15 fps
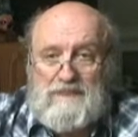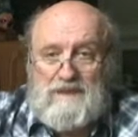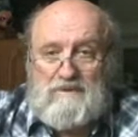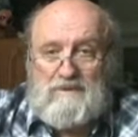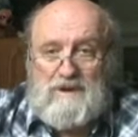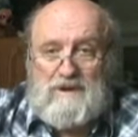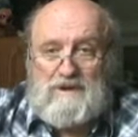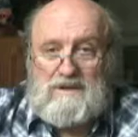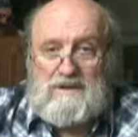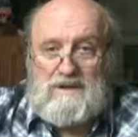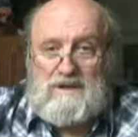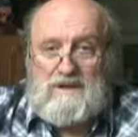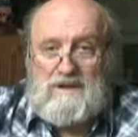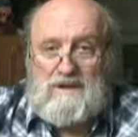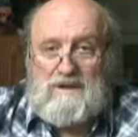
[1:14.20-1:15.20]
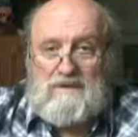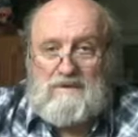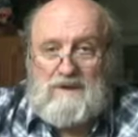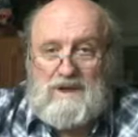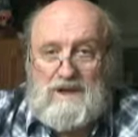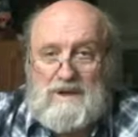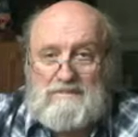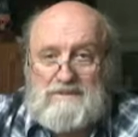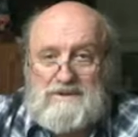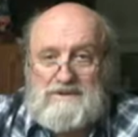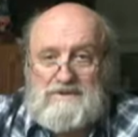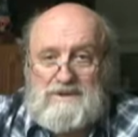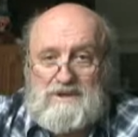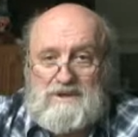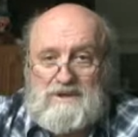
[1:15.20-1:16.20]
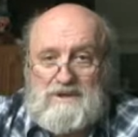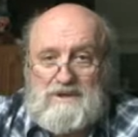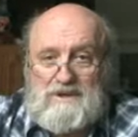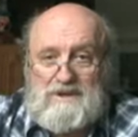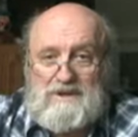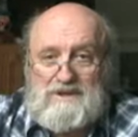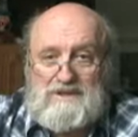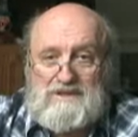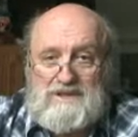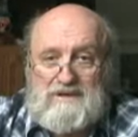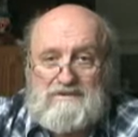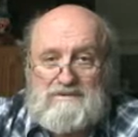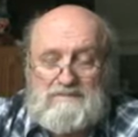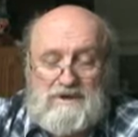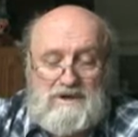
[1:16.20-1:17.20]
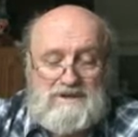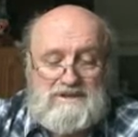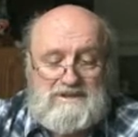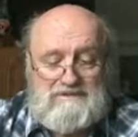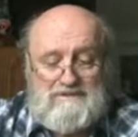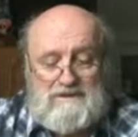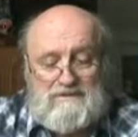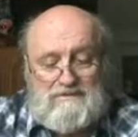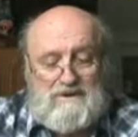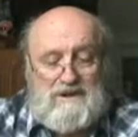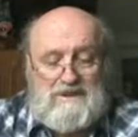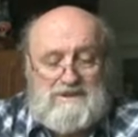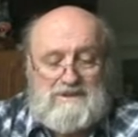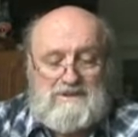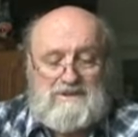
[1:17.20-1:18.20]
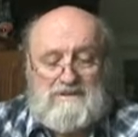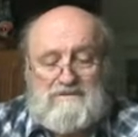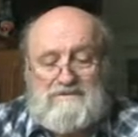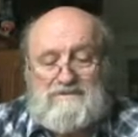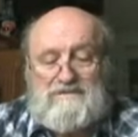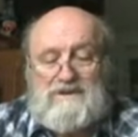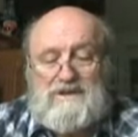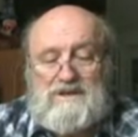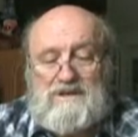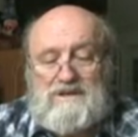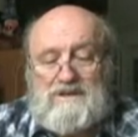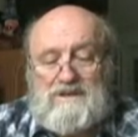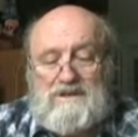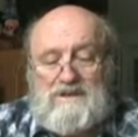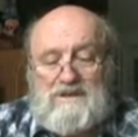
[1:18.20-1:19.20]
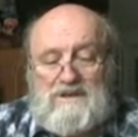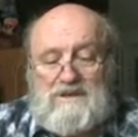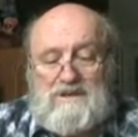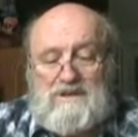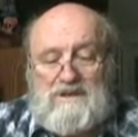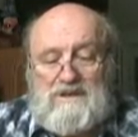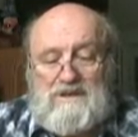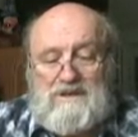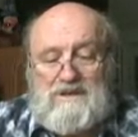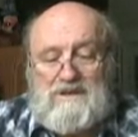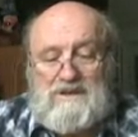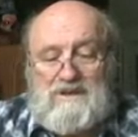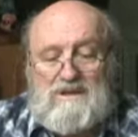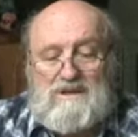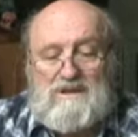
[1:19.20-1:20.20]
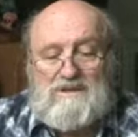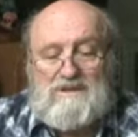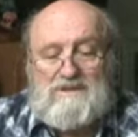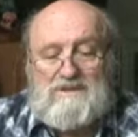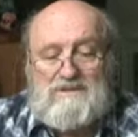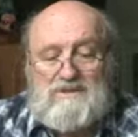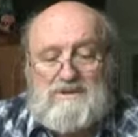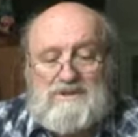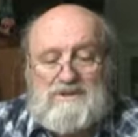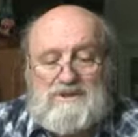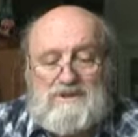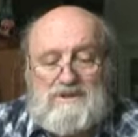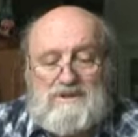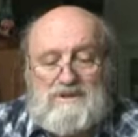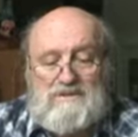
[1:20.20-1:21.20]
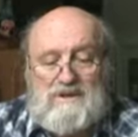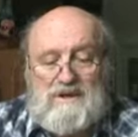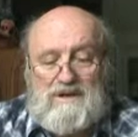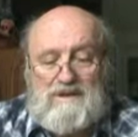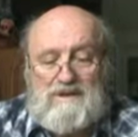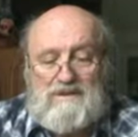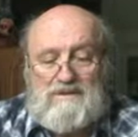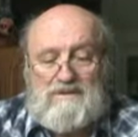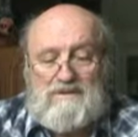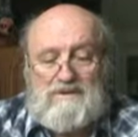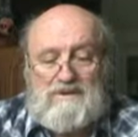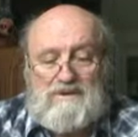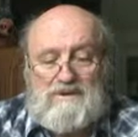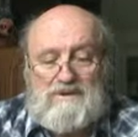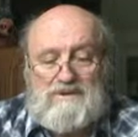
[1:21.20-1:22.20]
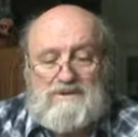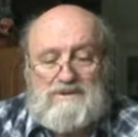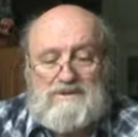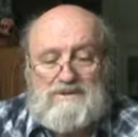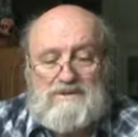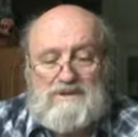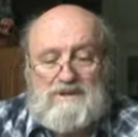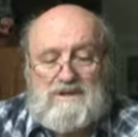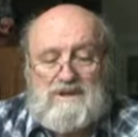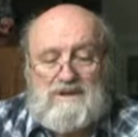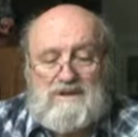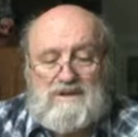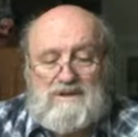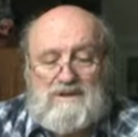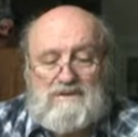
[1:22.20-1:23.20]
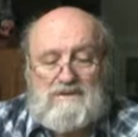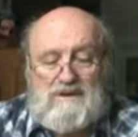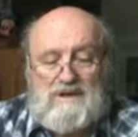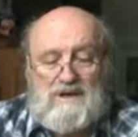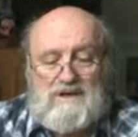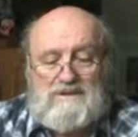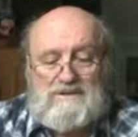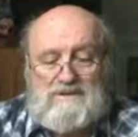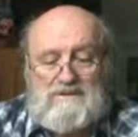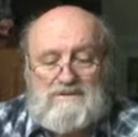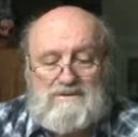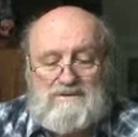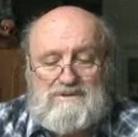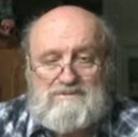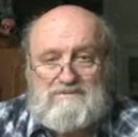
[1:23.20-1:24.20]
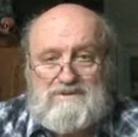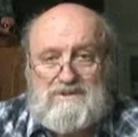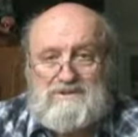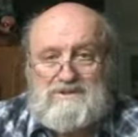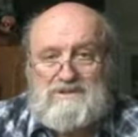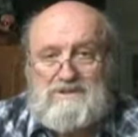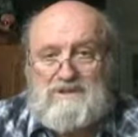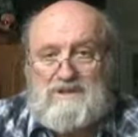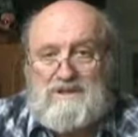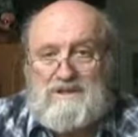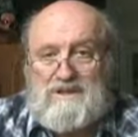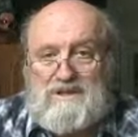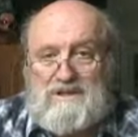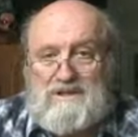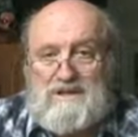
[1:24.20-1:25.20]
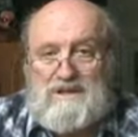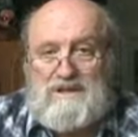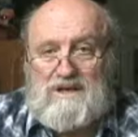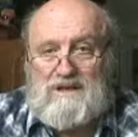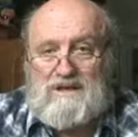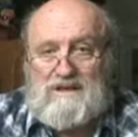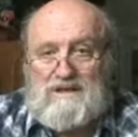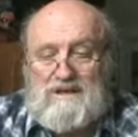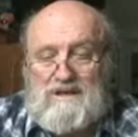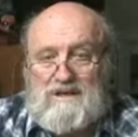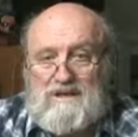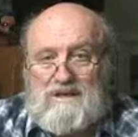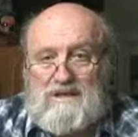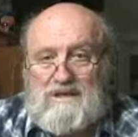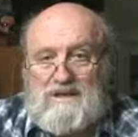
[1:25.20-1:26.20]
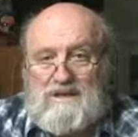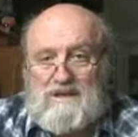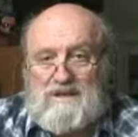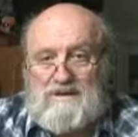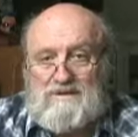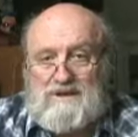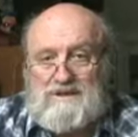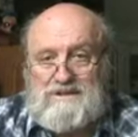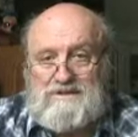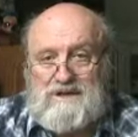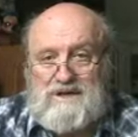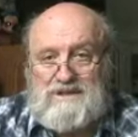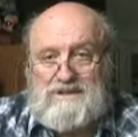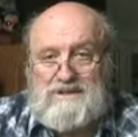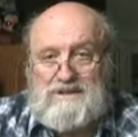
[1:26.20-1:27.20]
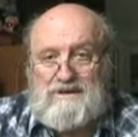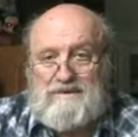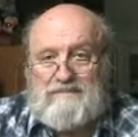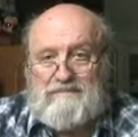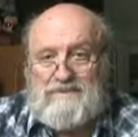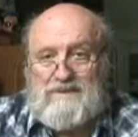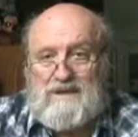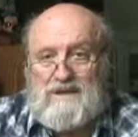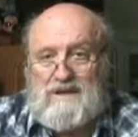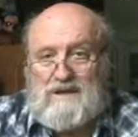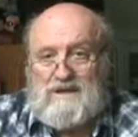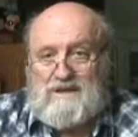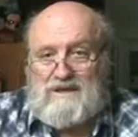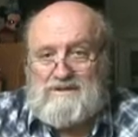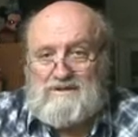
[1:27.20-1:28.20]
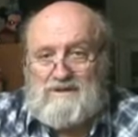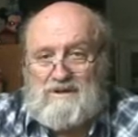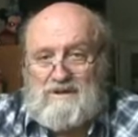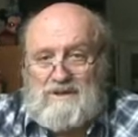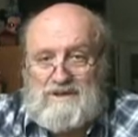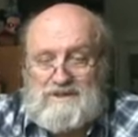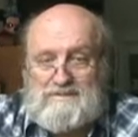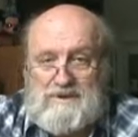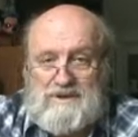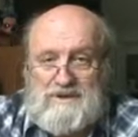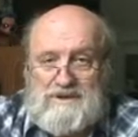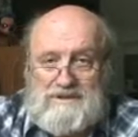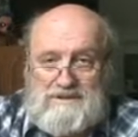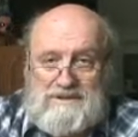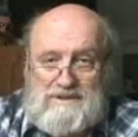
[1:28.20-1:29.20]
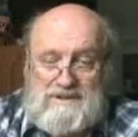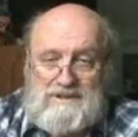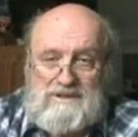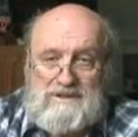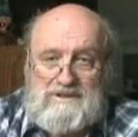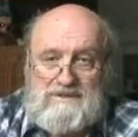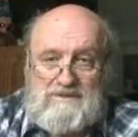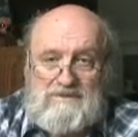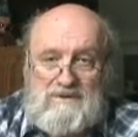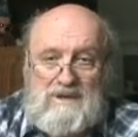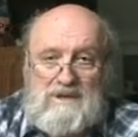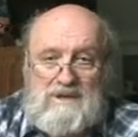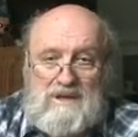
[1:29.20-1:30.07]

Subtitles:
what happens. There's 7 parts of it: washing the feet, the scourging, the crowning of thorns, the carrying the cross, the crucifixion, the death, and the resurrection. And these are all experiences that the soul